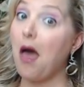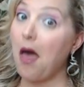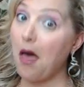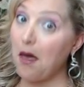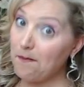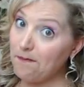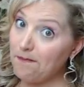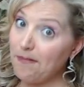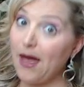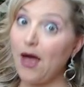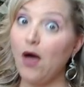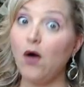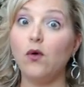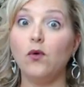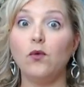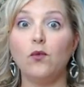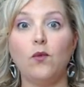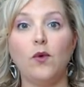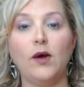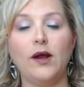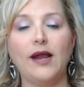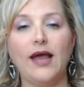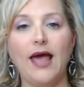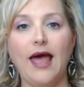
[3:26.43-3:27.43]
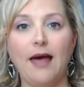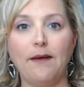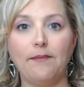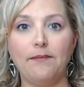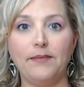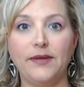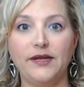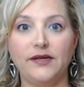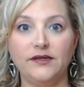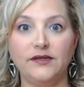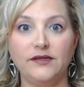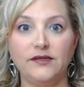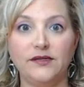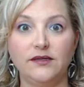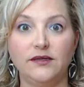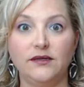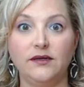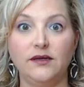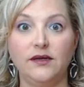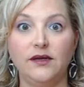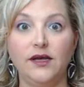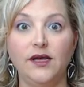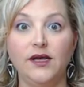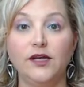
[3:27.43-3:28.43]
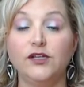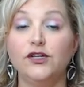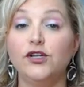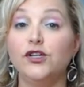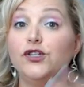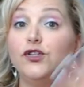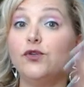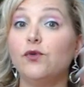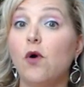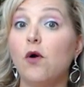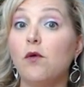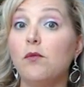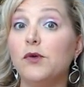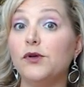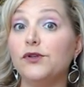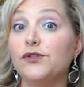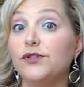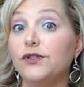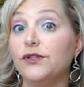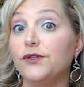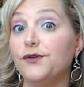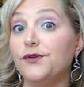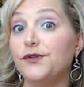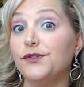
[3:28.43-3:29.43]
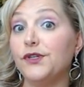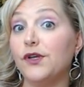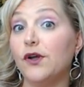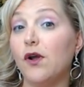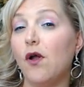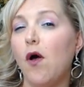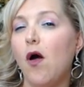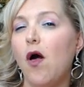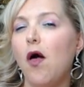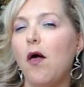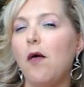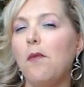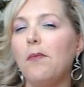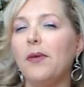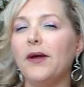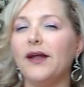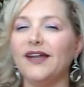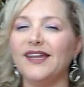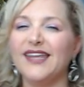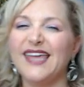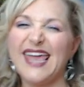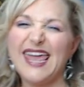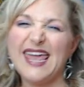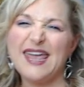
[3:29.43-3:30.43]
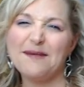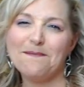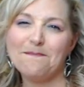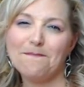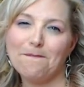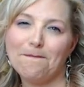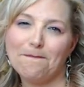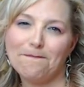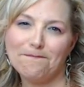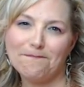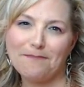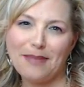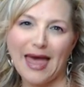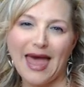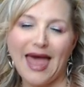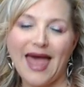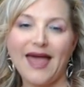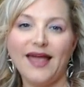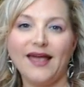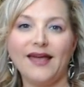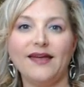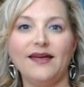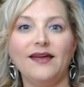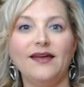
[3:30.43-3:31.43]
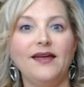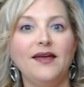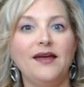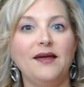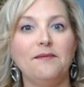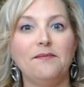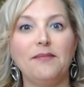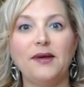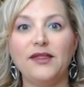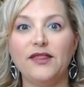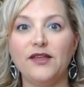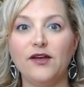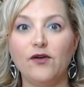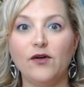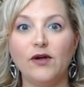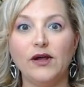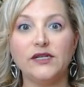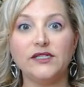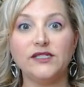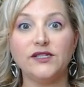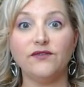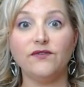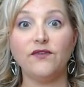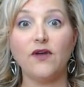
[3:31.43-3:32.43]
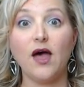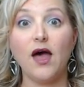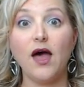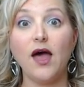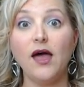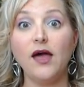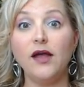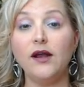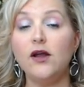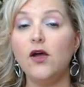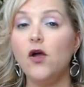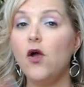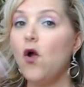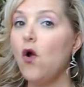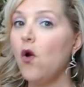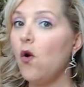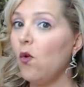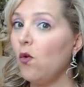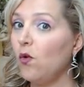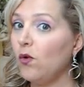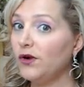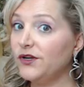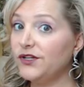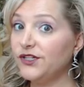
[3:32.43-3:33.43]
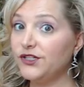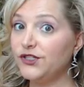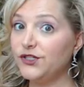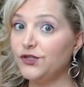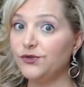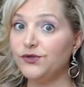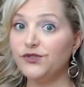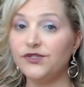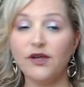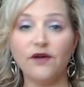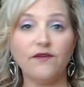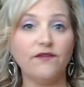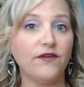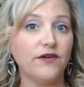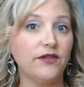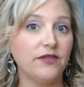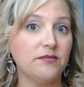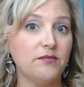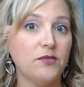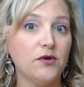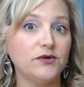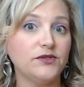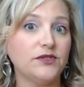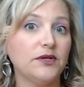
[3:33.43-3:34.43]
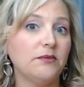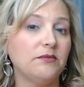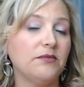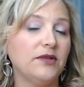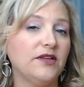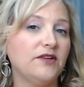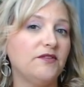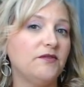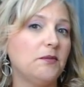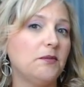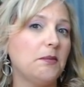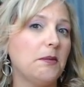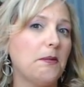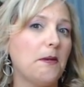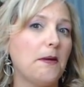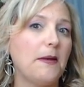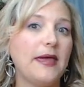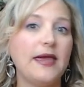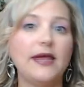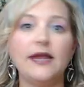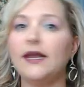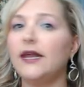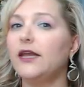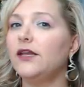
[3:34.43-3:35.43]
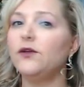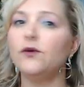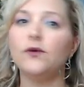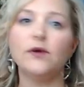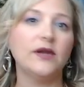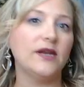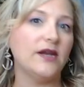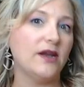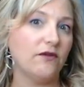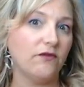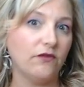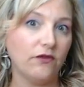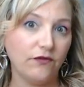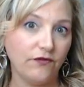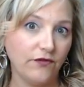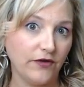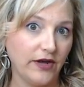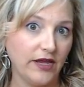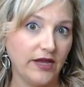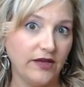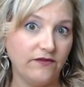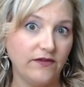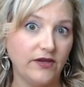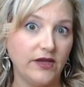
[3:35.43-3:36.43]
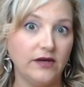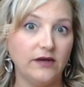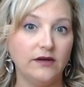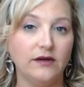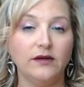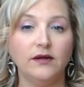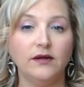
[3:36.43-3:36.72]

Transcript: about what happened. Did you almost lose it all but came back by the grace of God? Or did you suffer the most unbelievable pain and you can never forgive it?